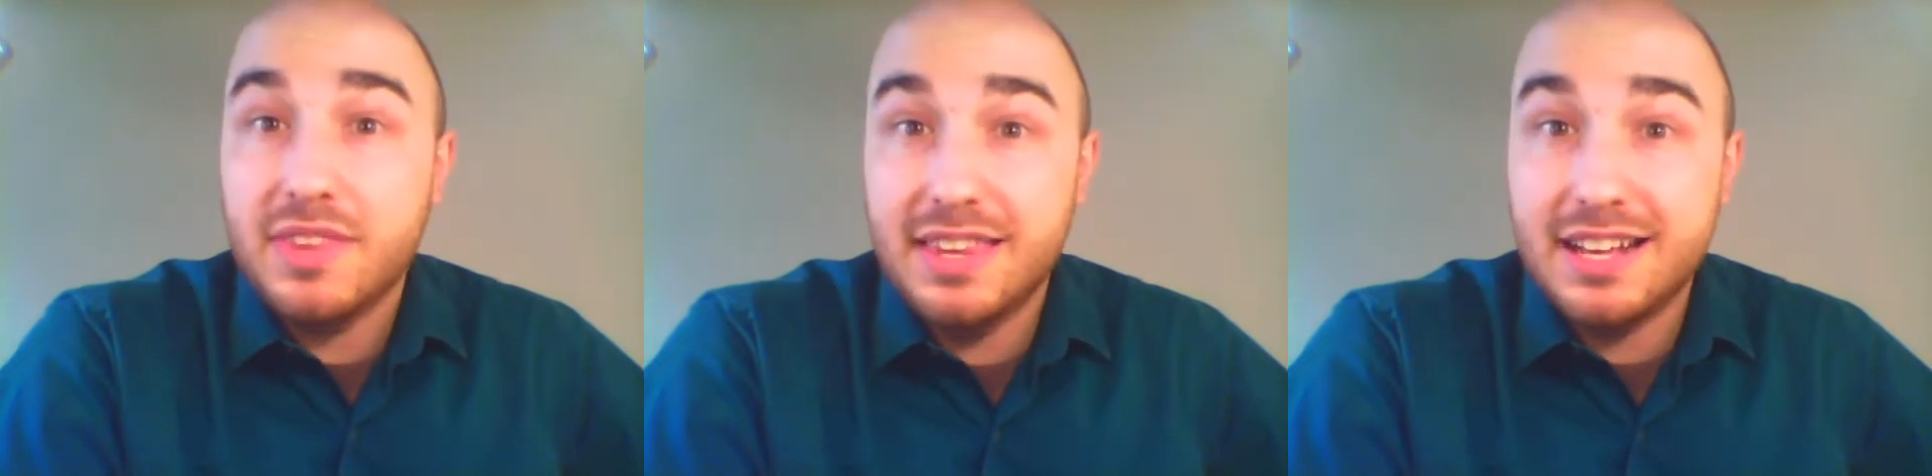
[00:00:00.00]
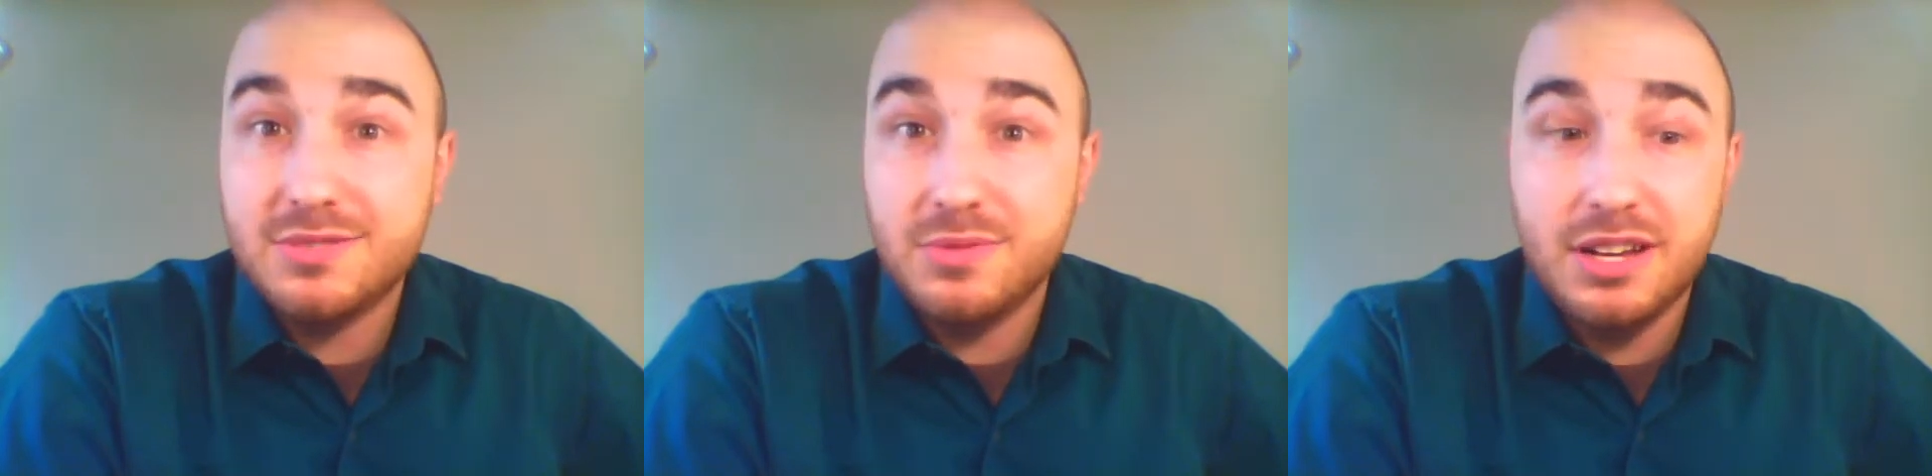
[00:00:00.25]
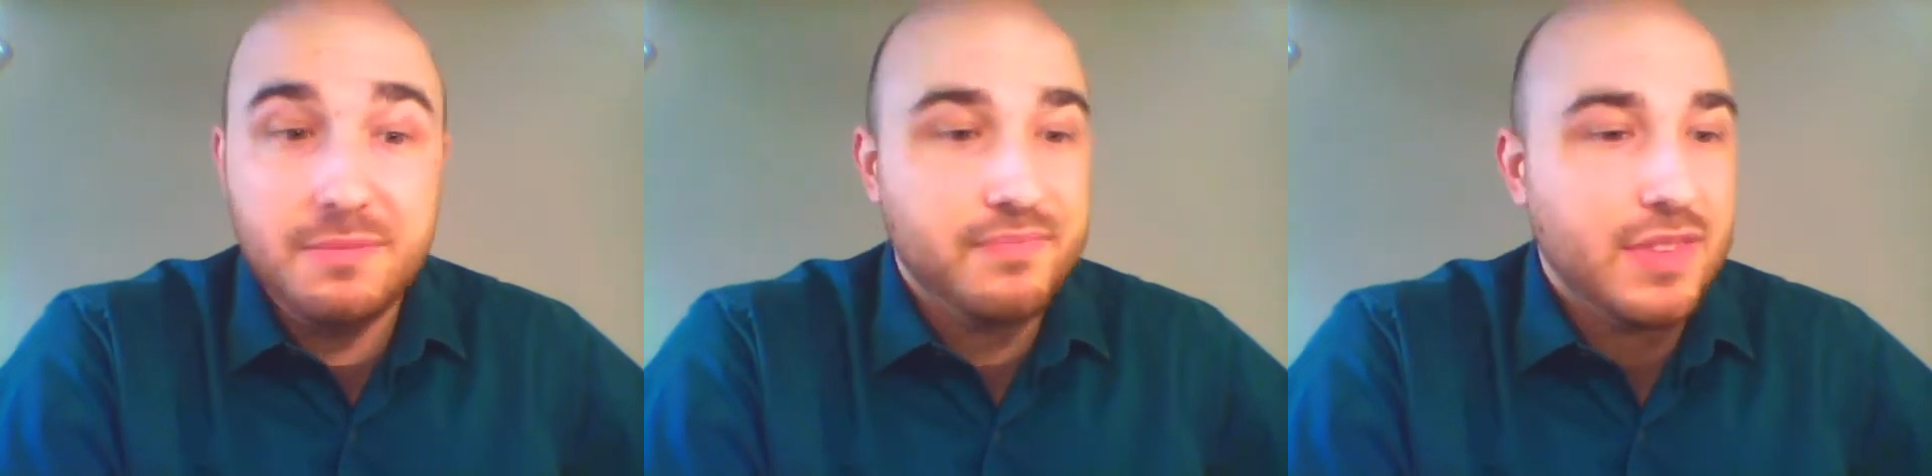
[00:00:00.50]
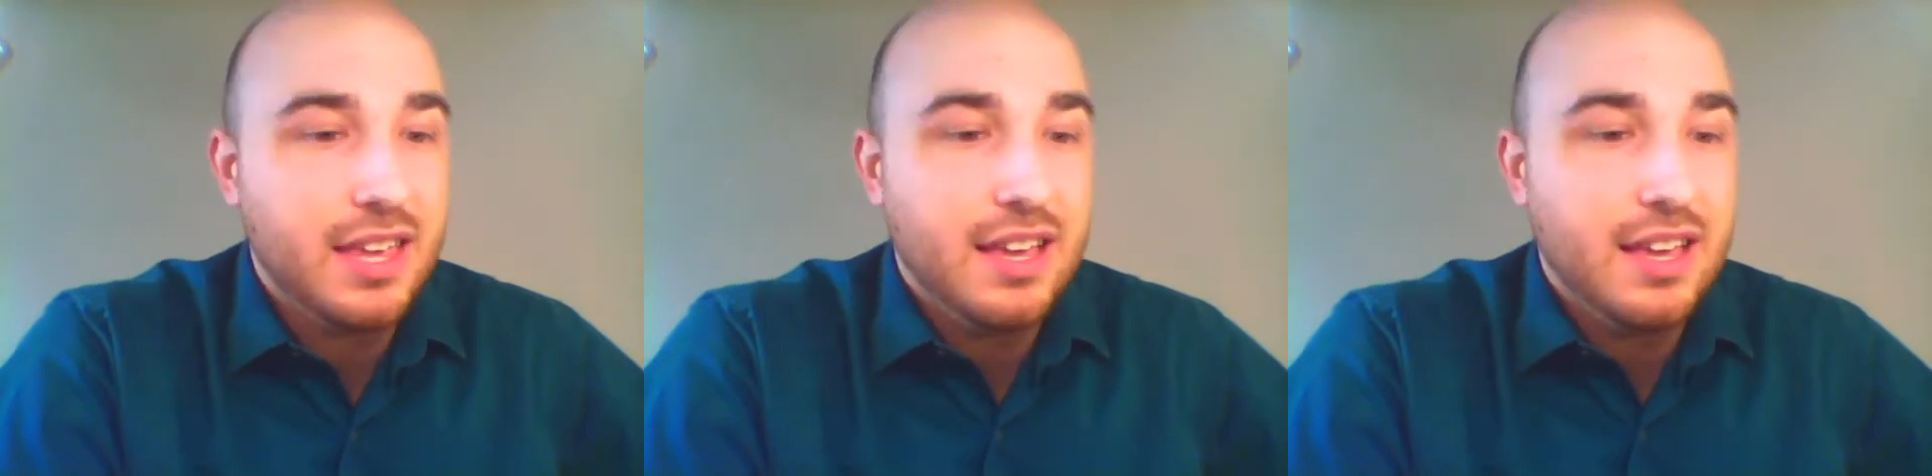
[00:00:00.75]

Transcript: Next one up.